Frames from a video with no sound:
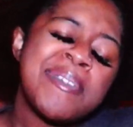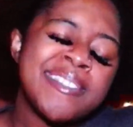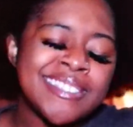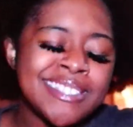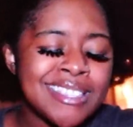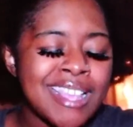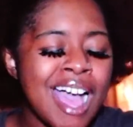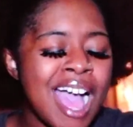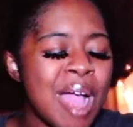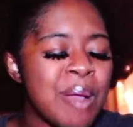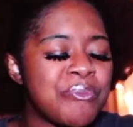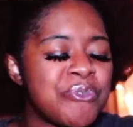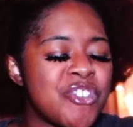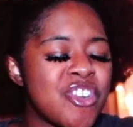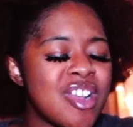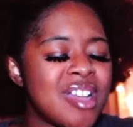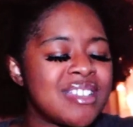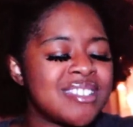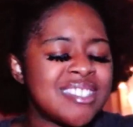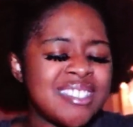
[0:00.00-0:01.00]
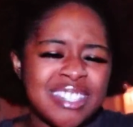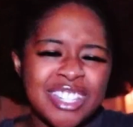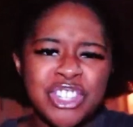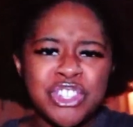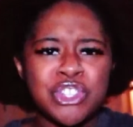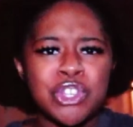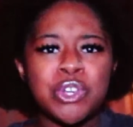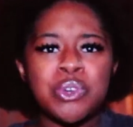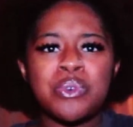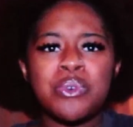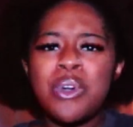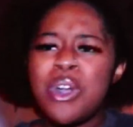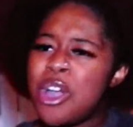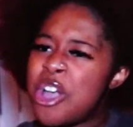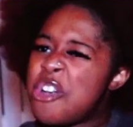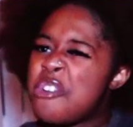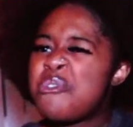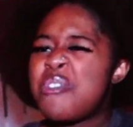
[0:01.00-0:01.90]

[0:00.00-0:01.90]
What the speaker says: it's time for us to do